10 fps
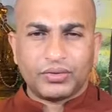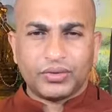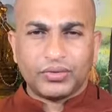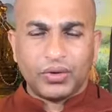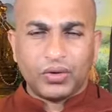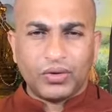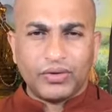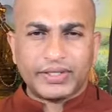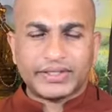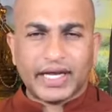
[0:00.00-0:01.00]
You
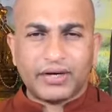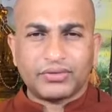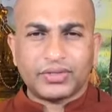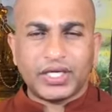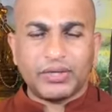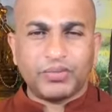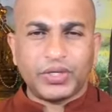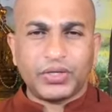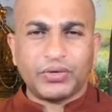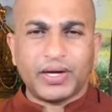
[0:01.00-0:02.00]
always have to keep
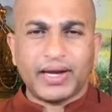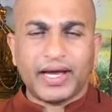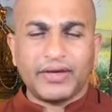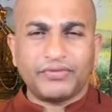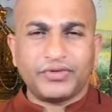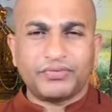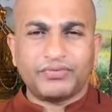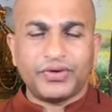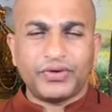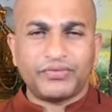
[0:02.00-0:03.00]
in your life to
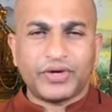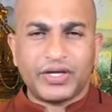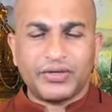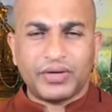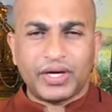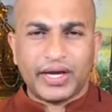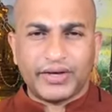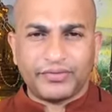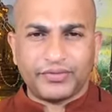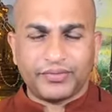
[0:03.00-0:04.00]
purify your
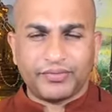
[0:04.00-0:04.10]
life.